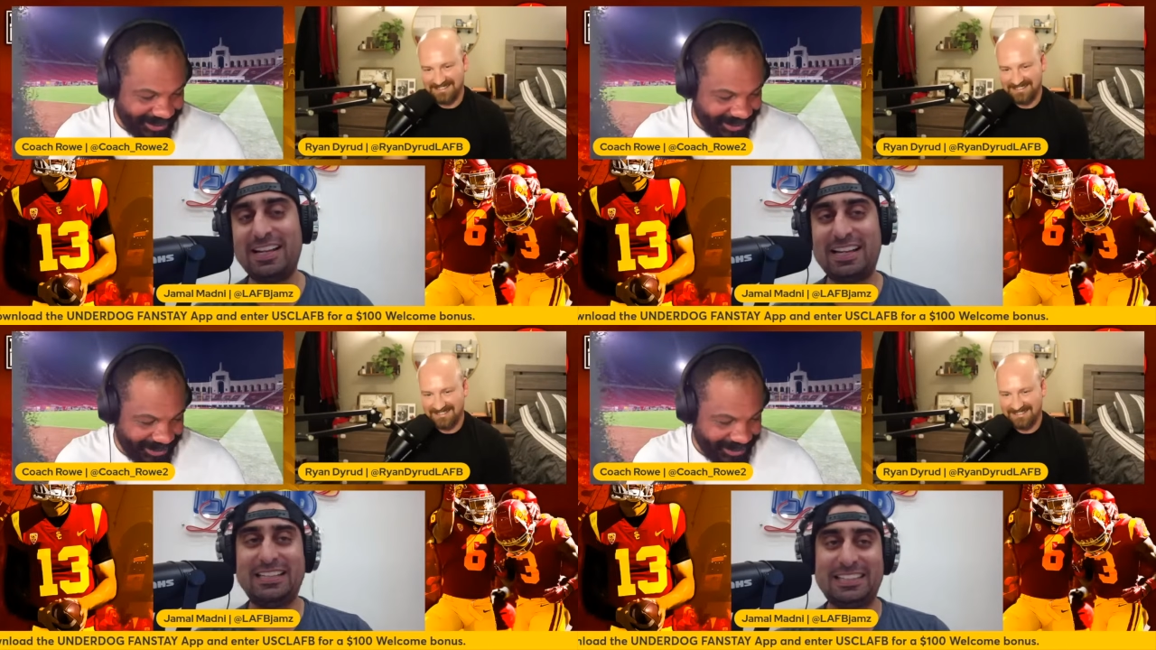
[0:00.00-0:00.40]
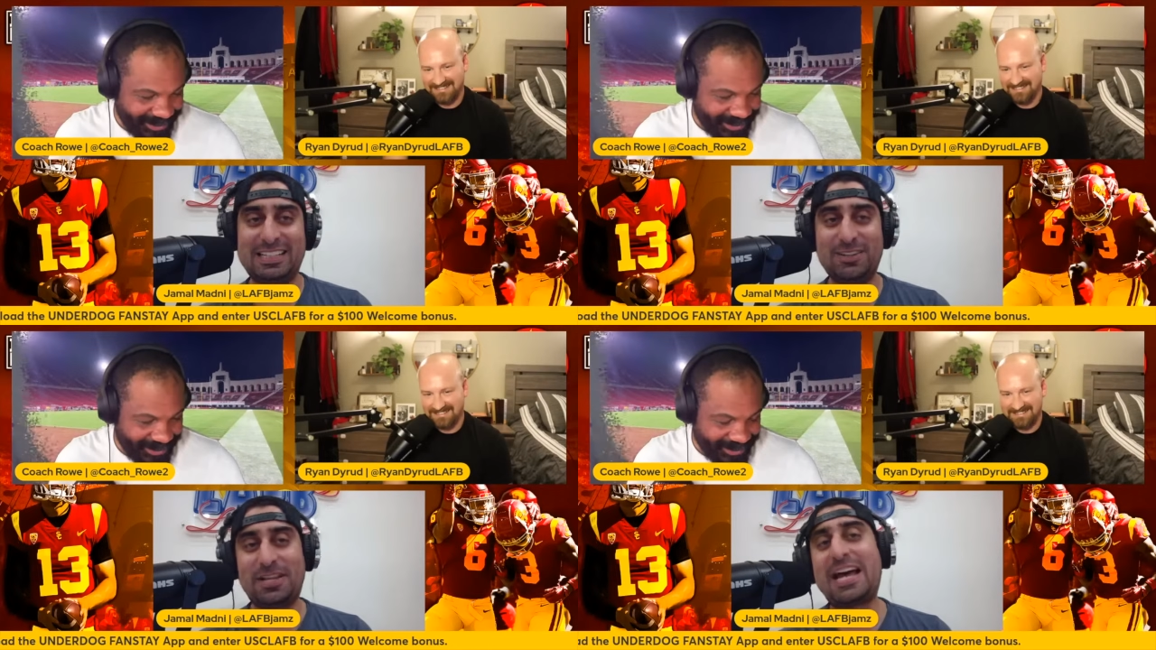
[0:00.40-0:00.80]
Speaker 1: and
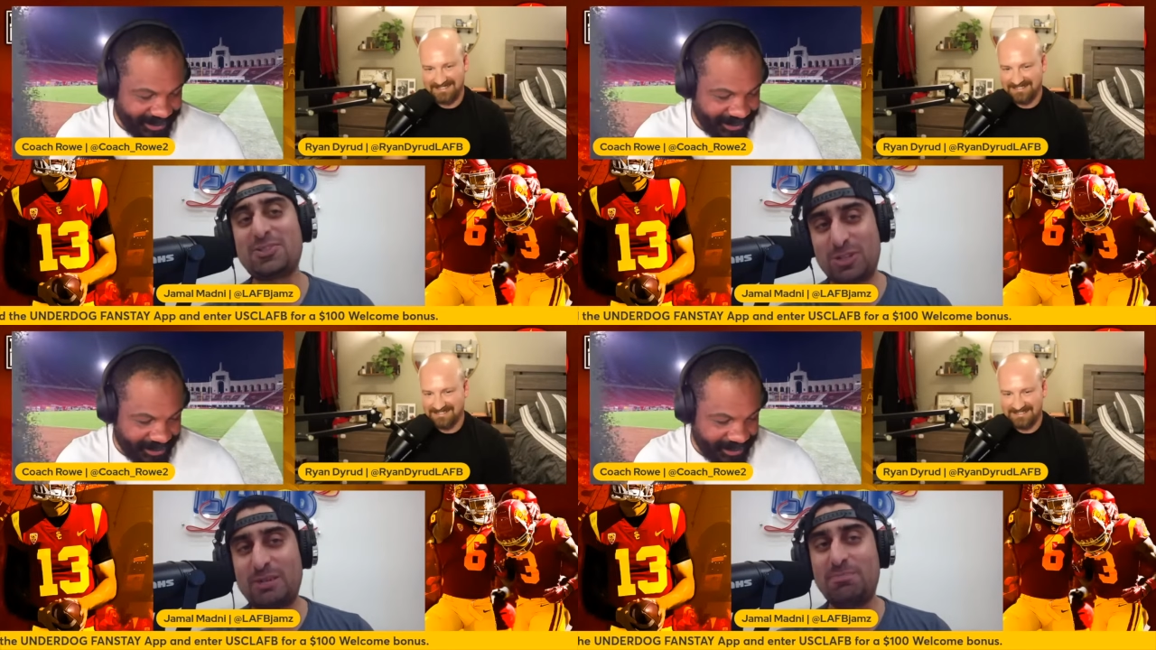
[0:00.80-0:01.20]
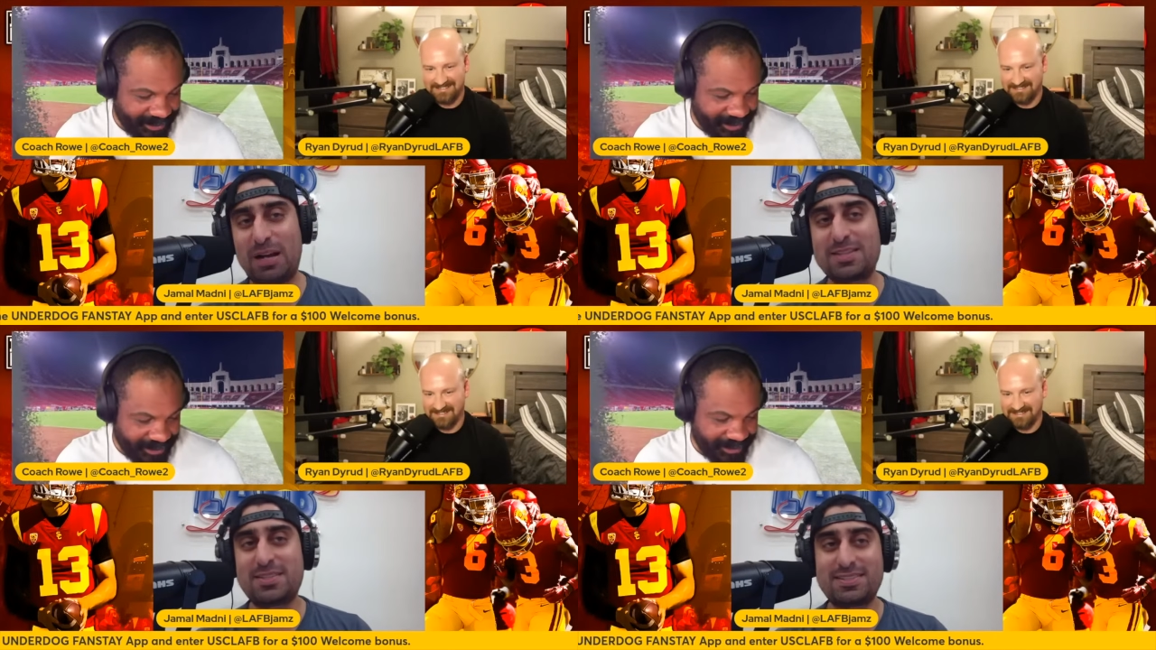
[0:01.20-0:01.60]
you know that Jim
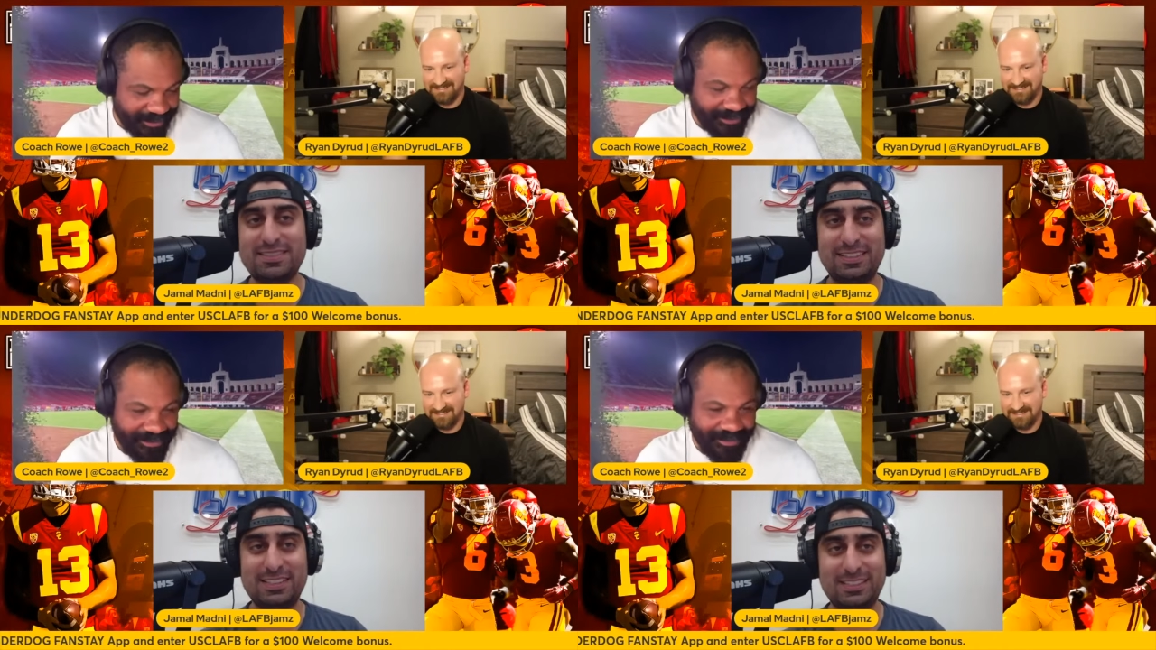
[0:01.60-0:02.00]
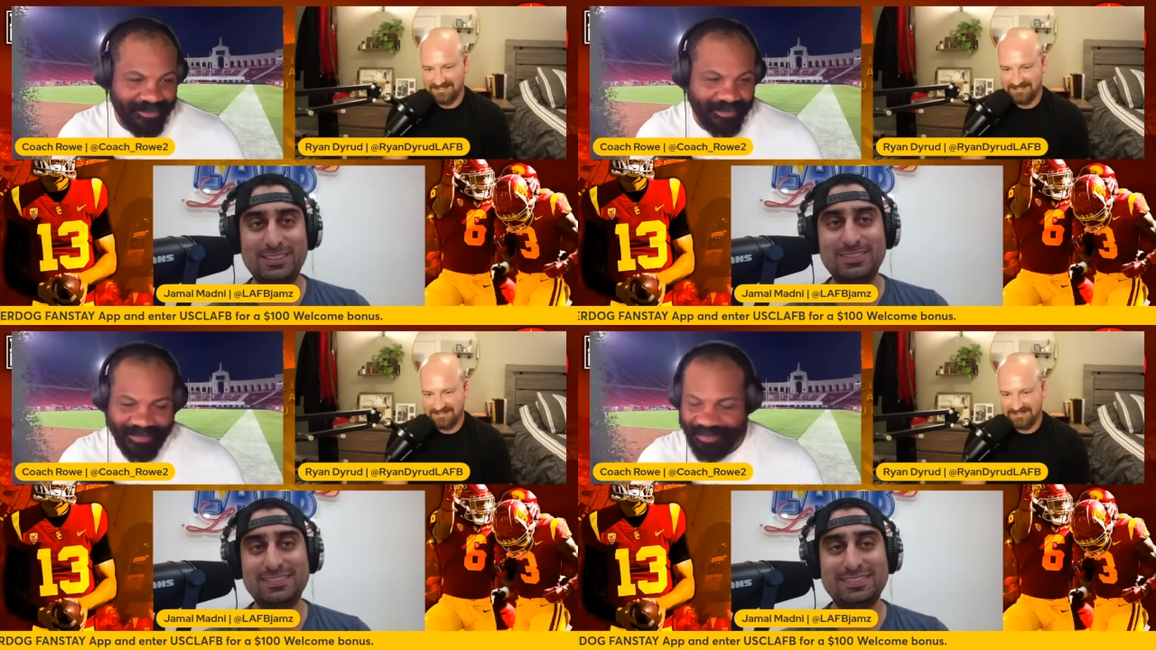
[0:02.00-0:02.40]
Buss, you
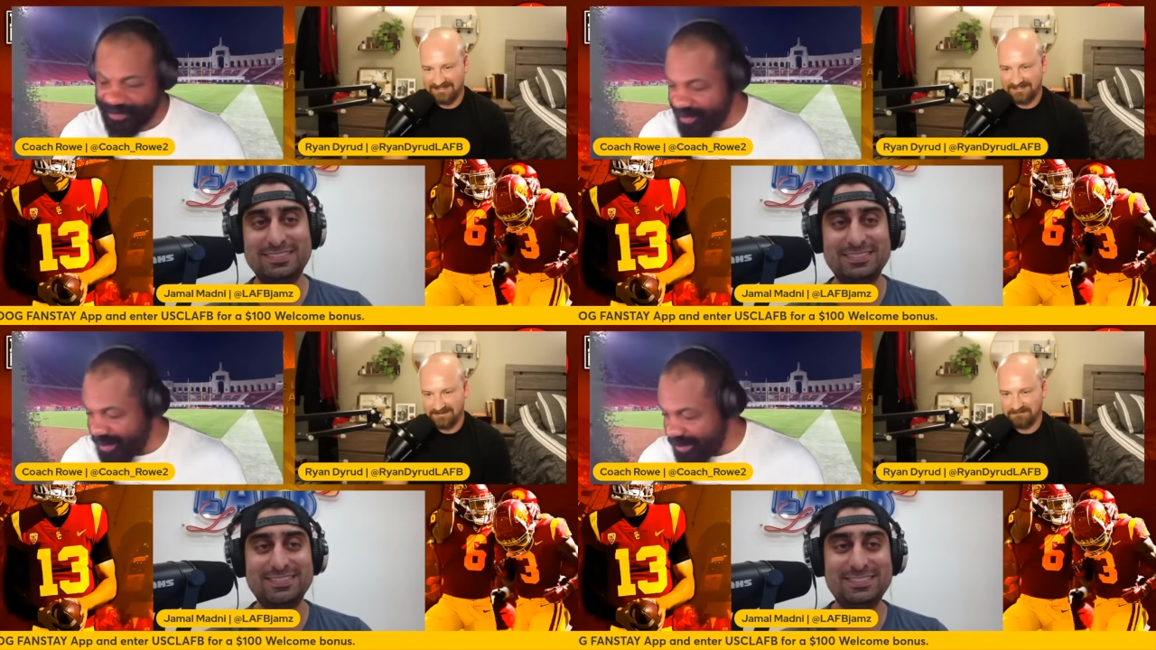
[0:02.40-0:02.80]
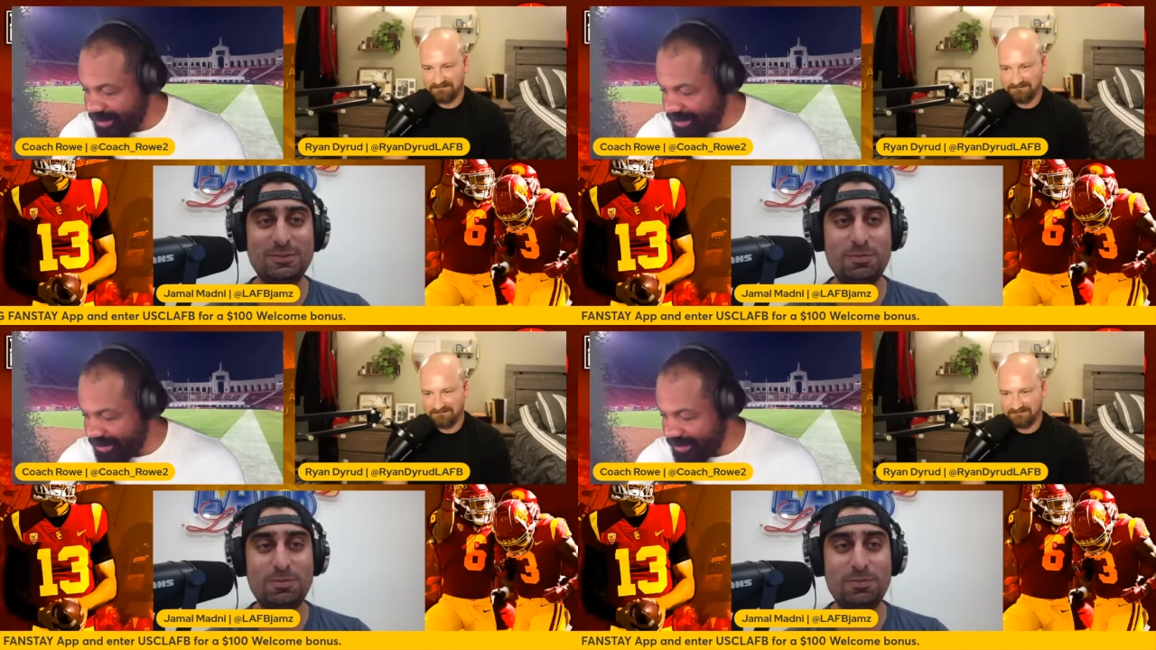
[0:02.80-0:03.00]
know, yeah.